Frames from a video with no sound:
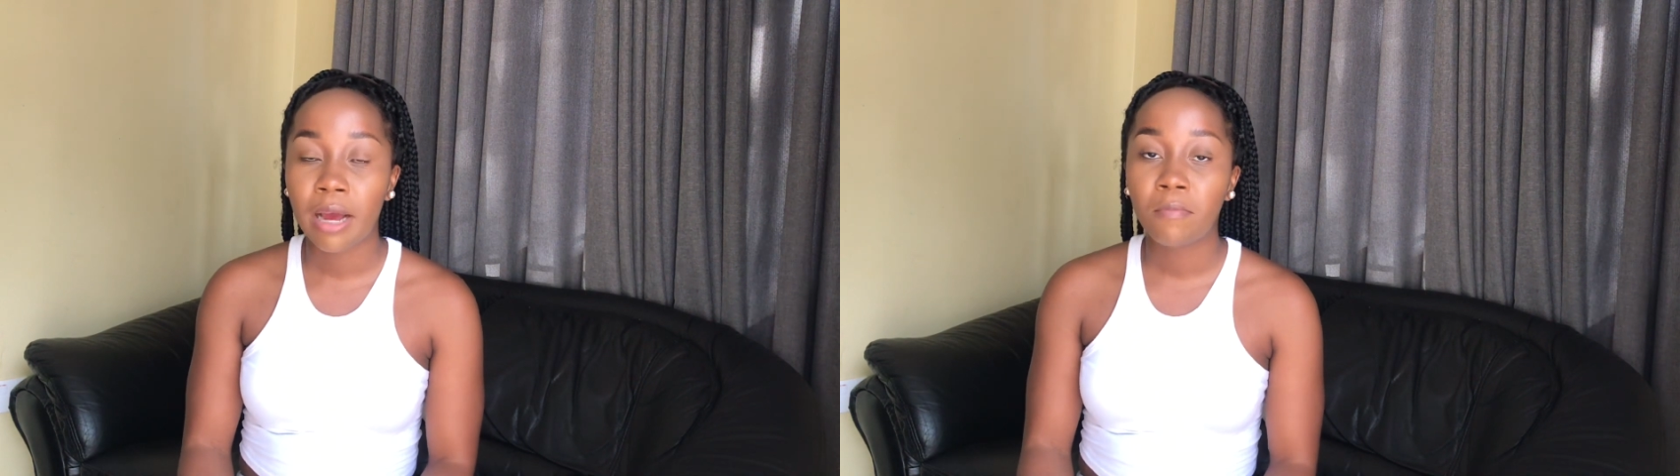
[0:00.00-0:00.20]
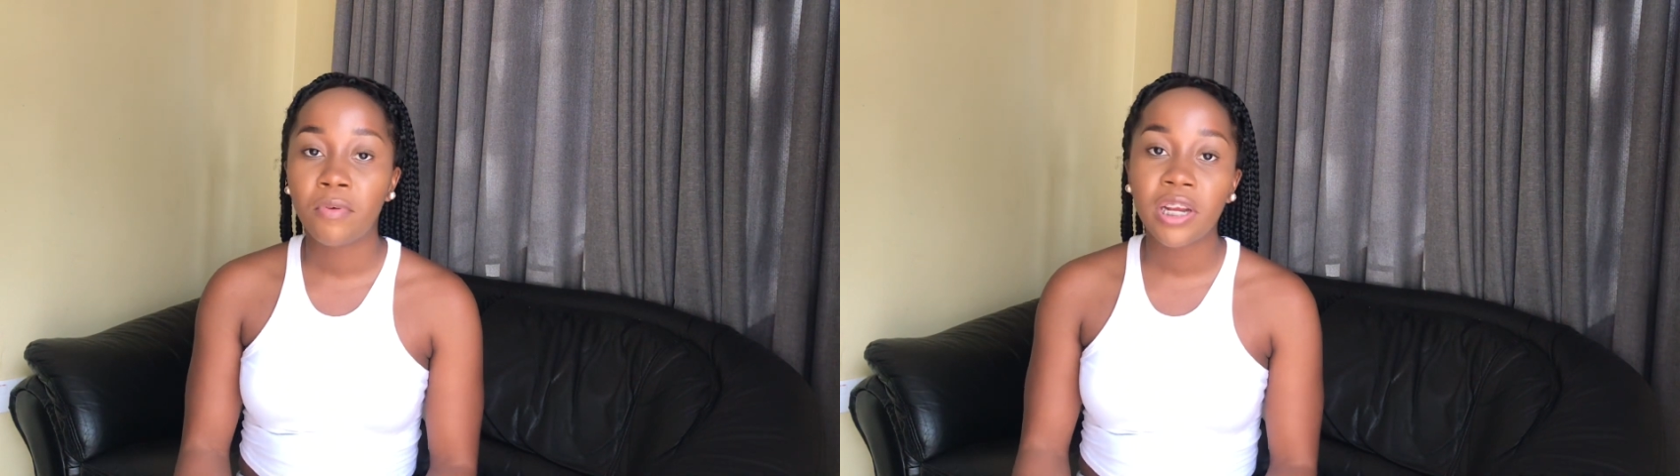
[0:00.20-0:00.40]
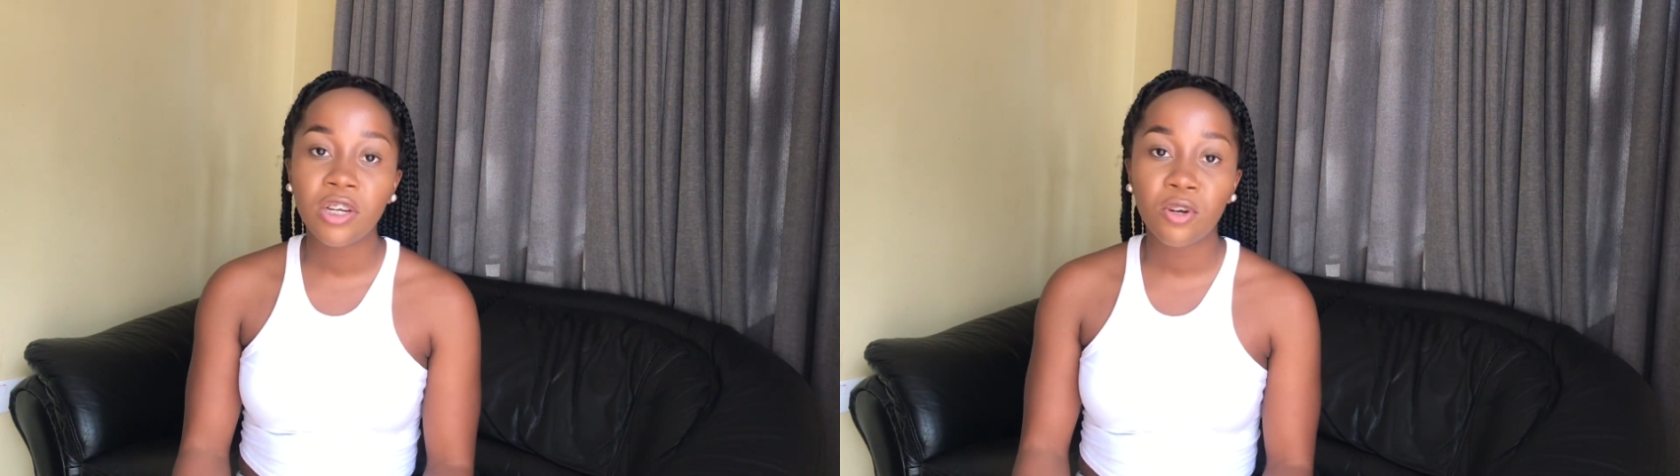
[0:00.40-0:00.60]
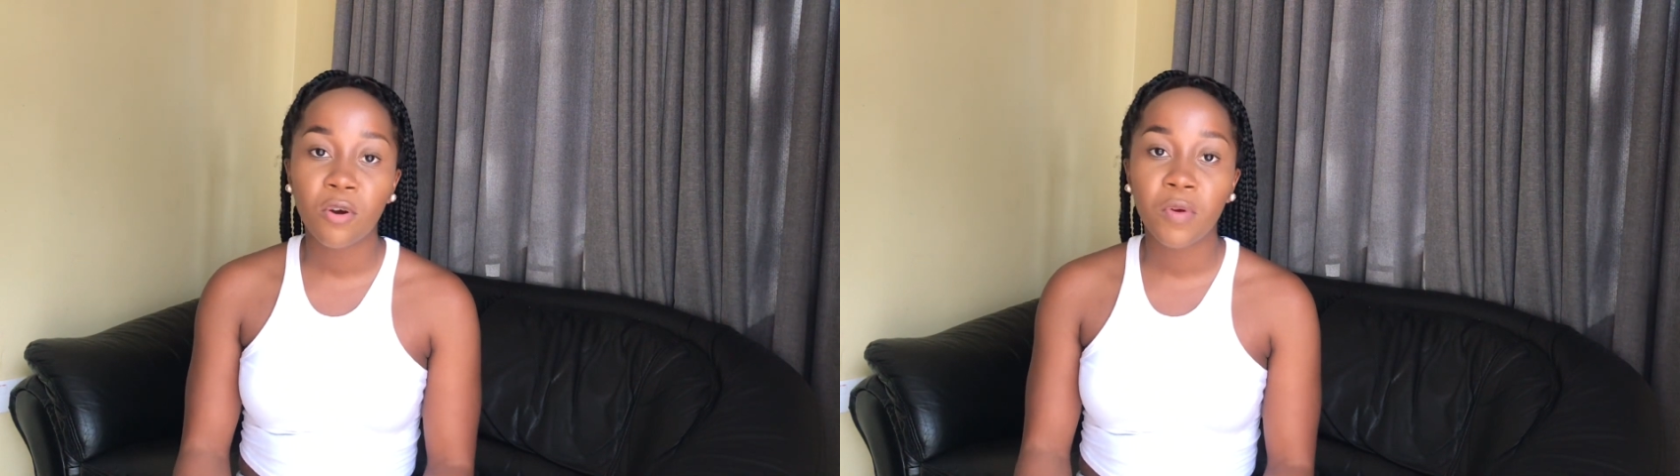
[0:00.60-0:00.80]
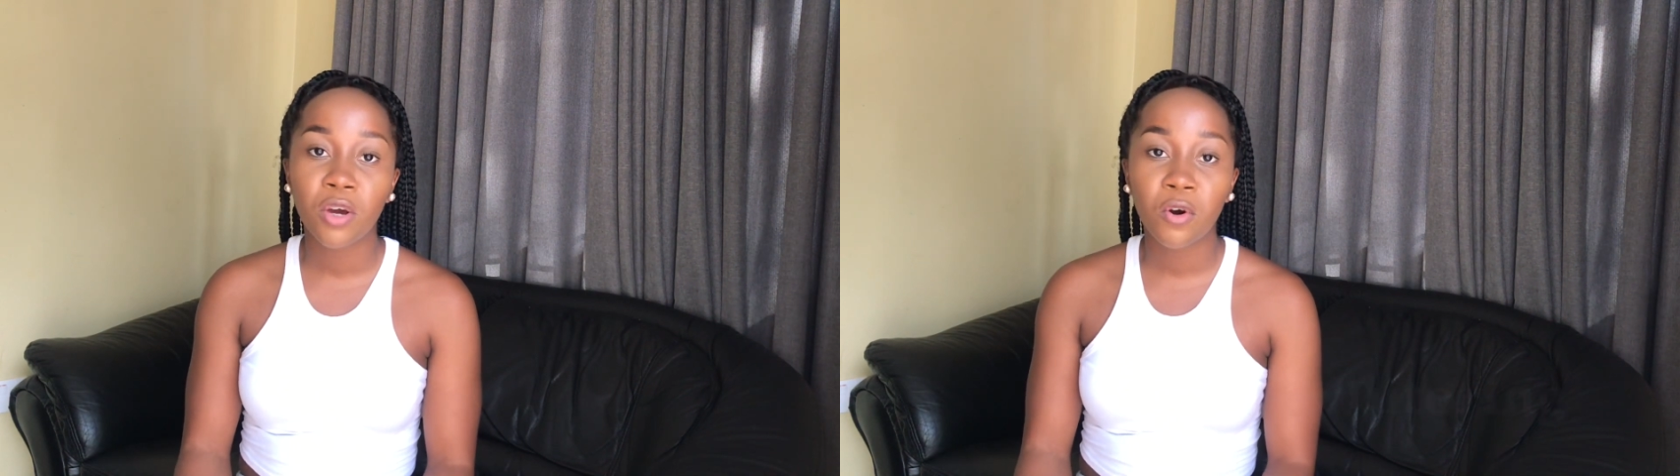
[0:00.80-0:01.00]
I'm pretty sure
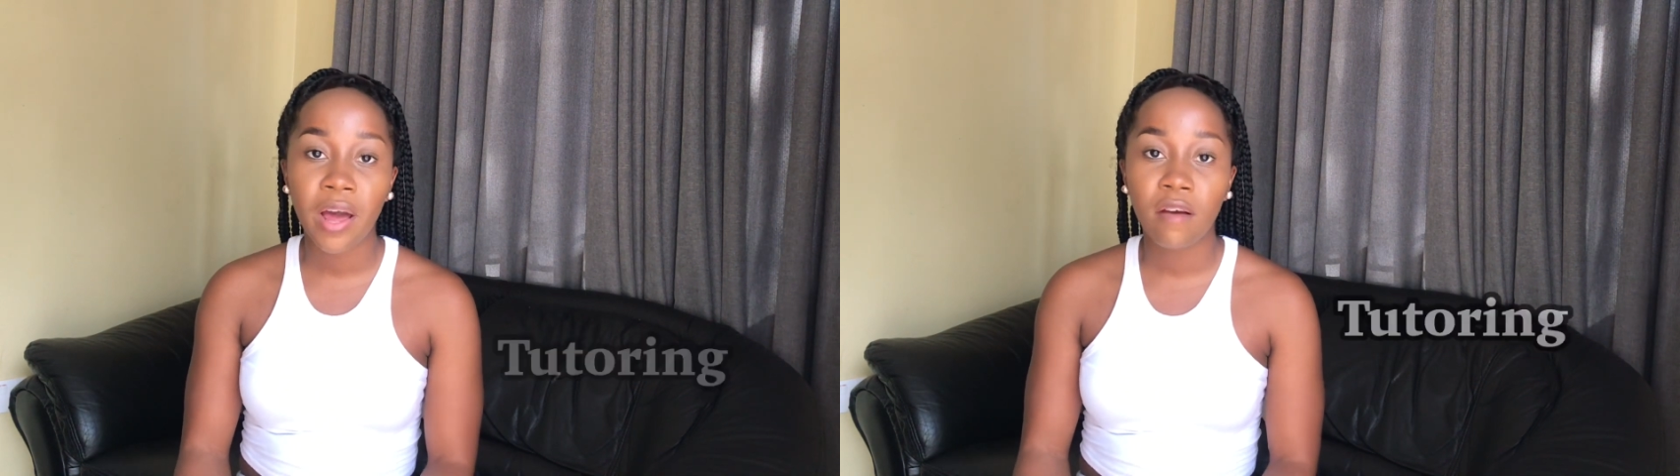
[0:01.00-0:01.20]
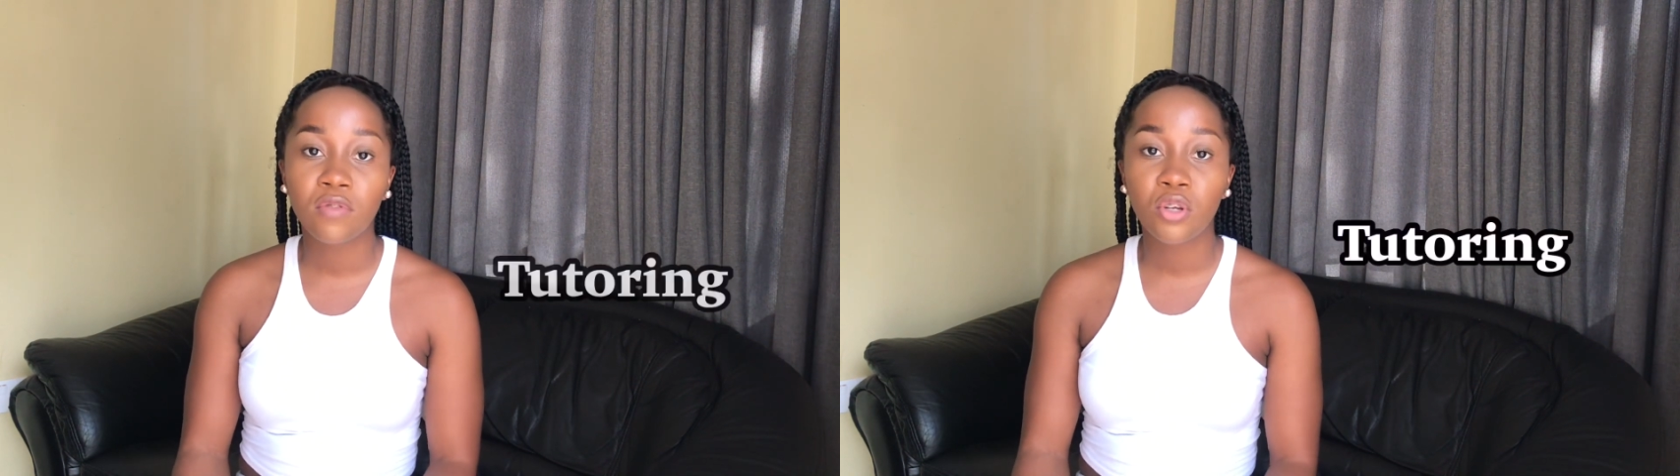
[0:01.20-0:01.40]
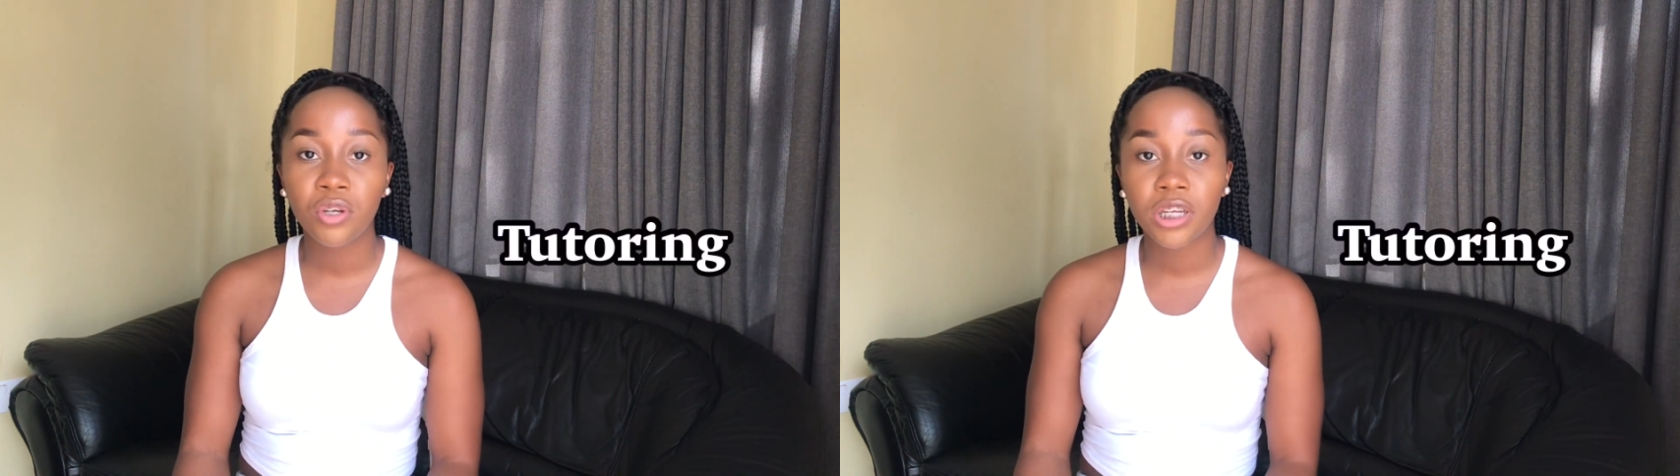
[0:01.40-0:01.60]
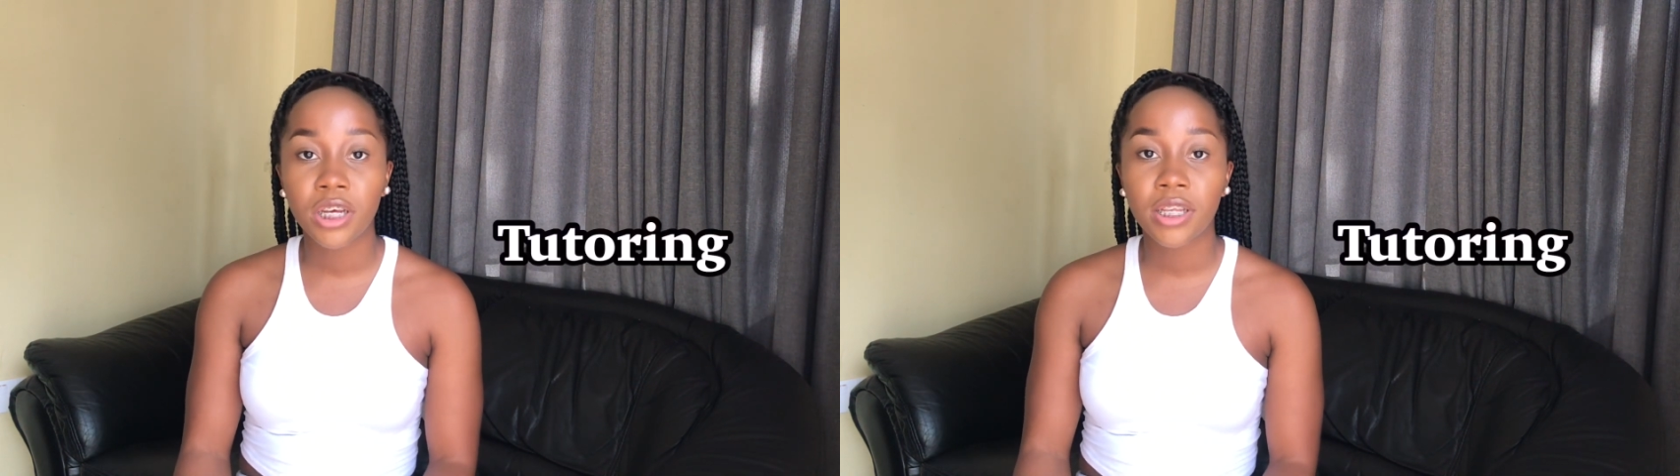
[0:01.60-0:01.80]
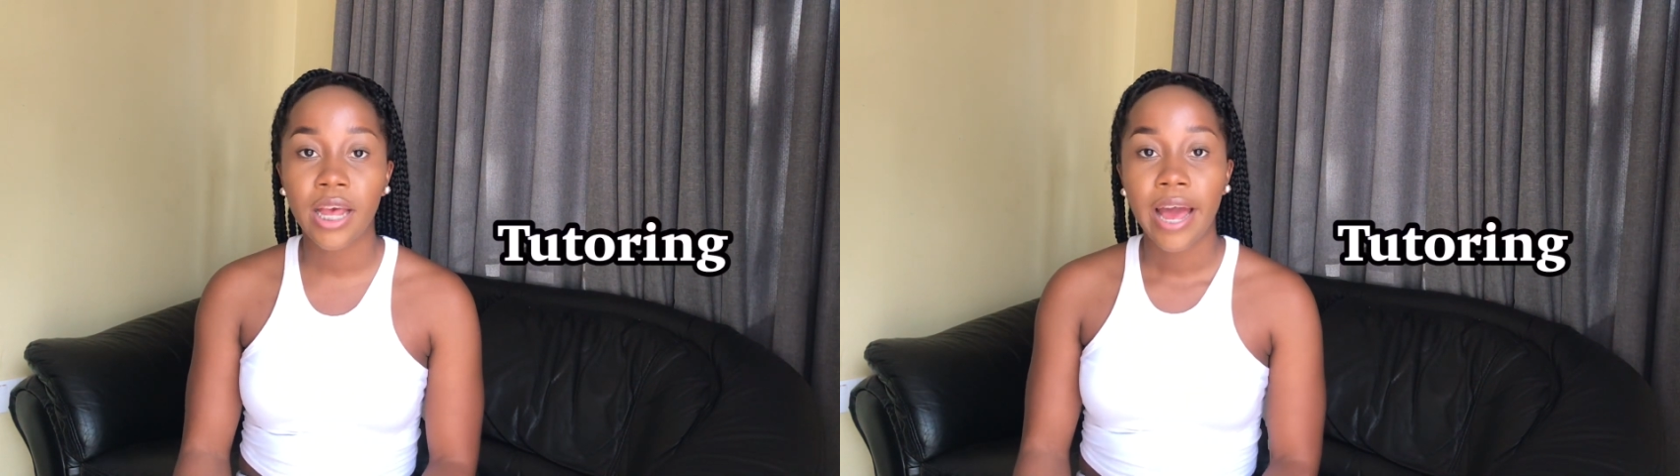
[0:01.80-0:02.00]
we all have
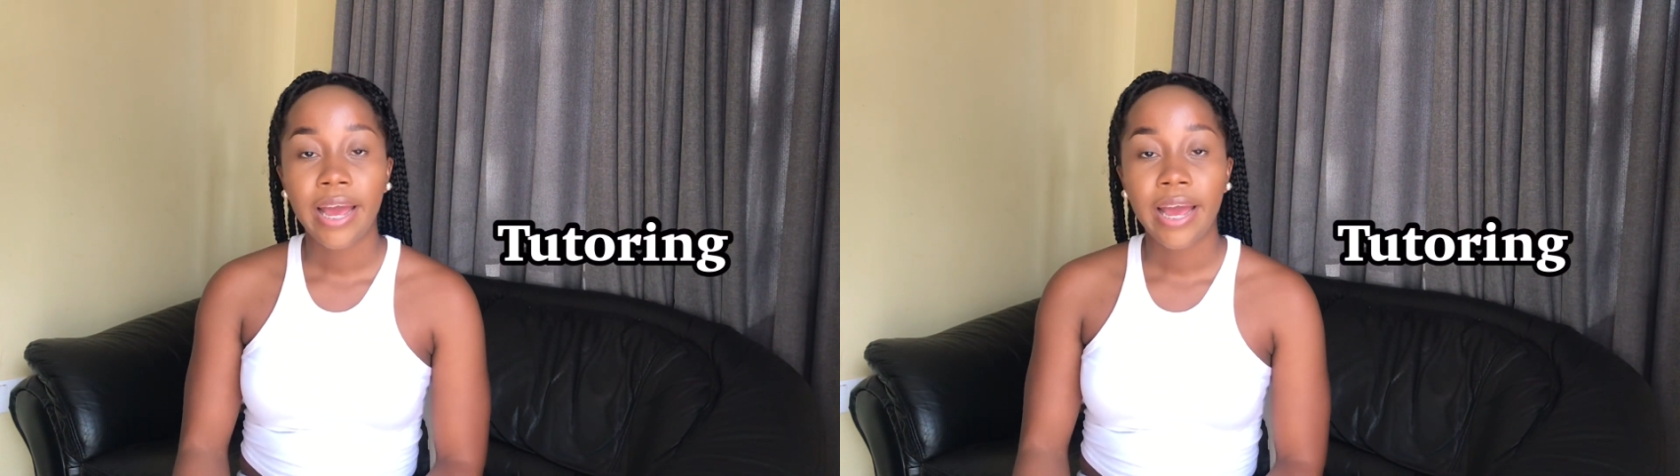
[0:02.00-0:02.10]
tutors